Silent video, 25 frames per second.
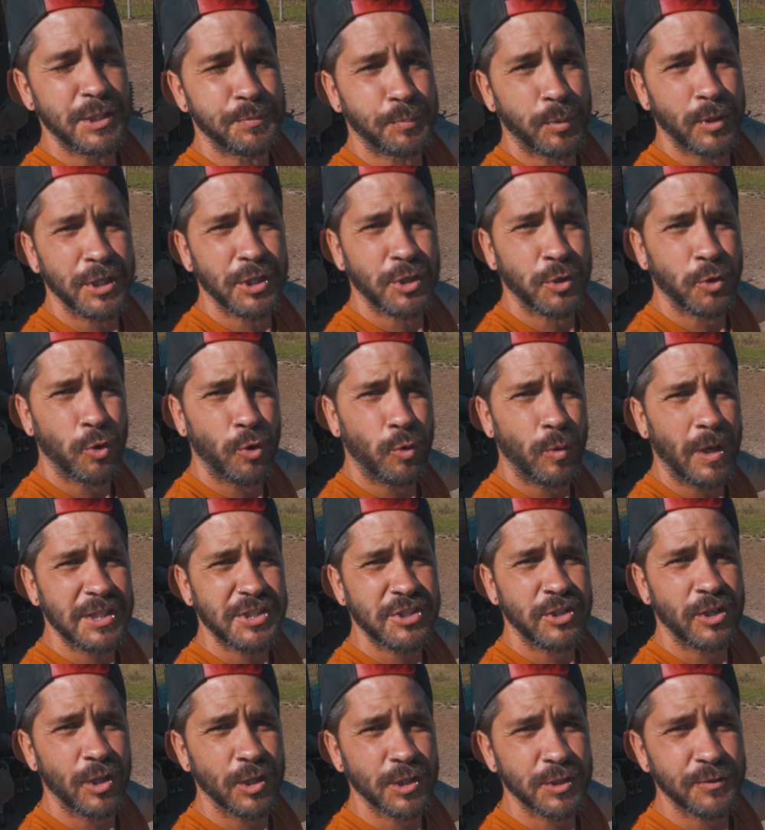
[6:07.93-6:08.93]
pretty cool
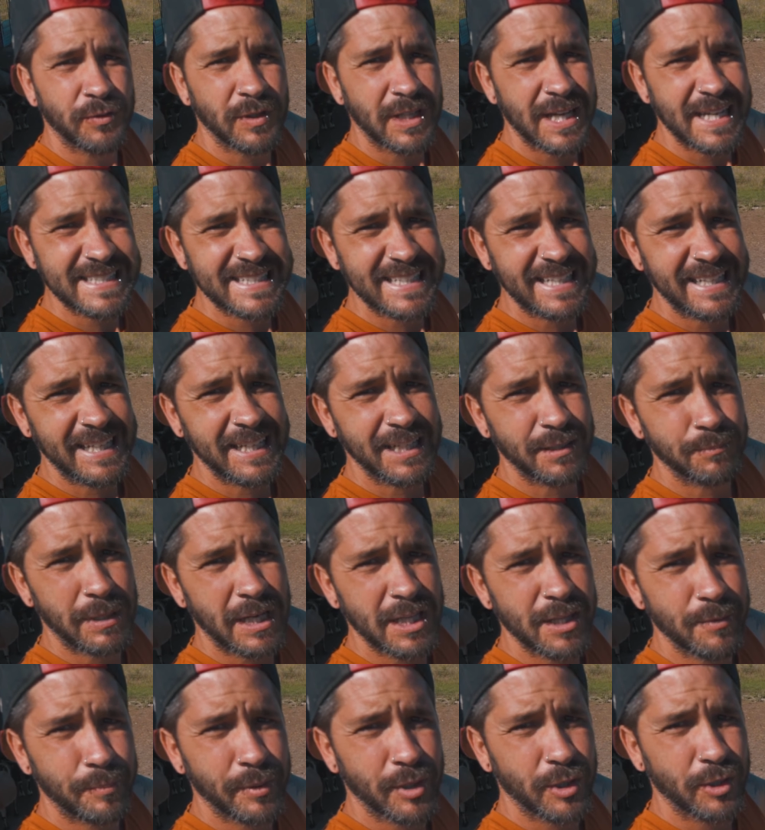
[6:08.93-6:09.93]
watching all those flies get eaten
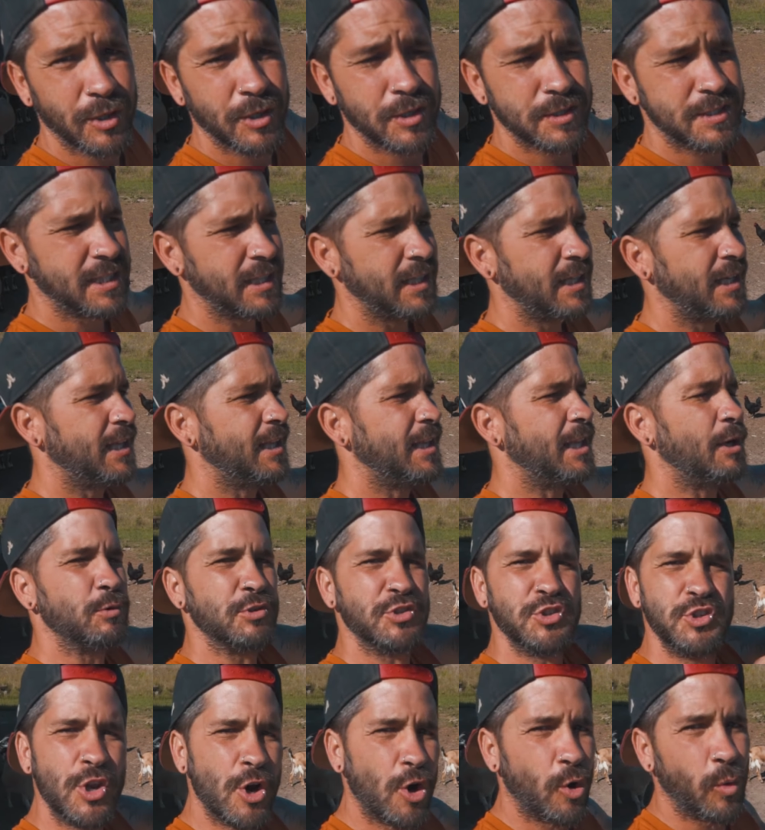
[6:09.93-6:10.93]
by the birds. There
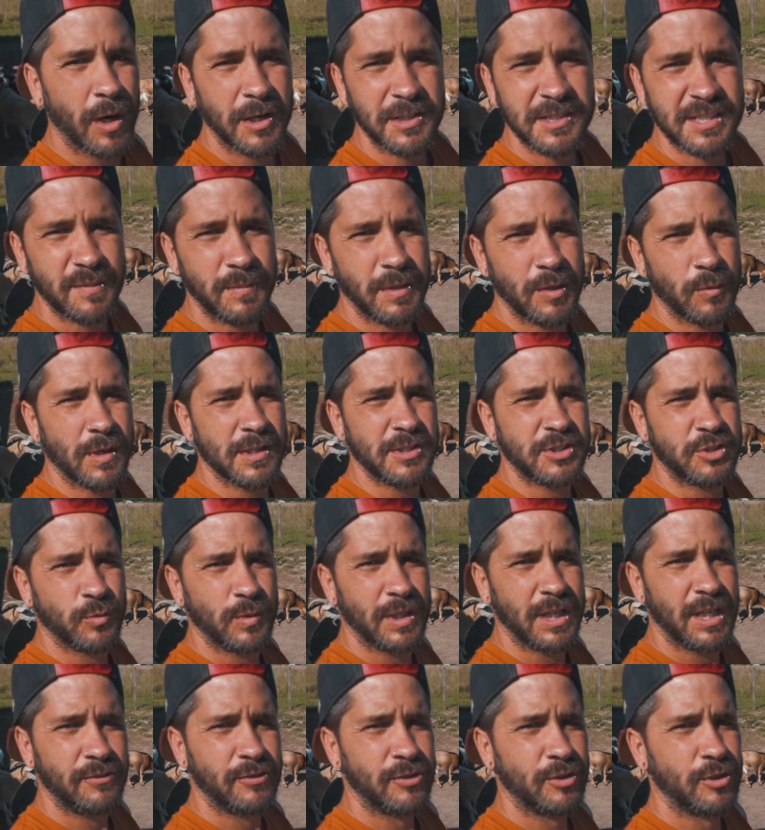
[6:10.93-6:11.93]
was no work to me
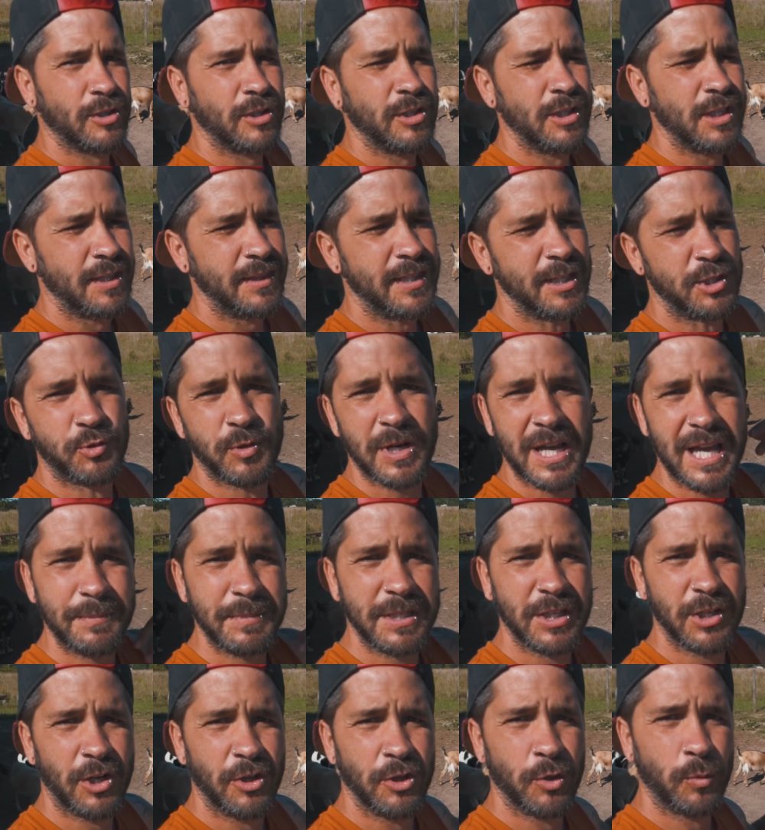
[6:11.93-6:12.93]
whatsoever. The trap
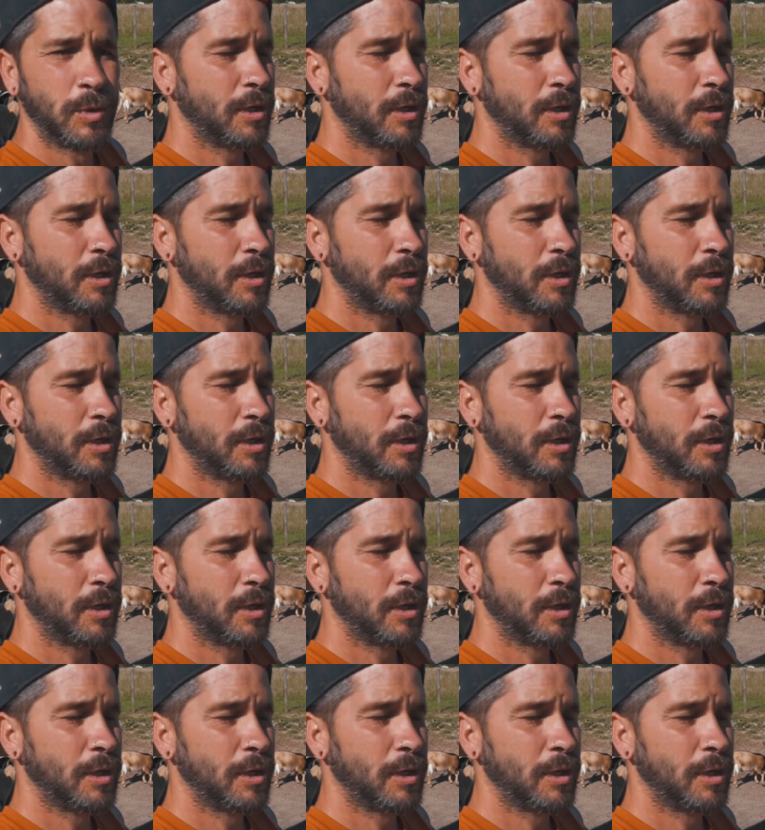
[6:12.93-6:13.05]
did all the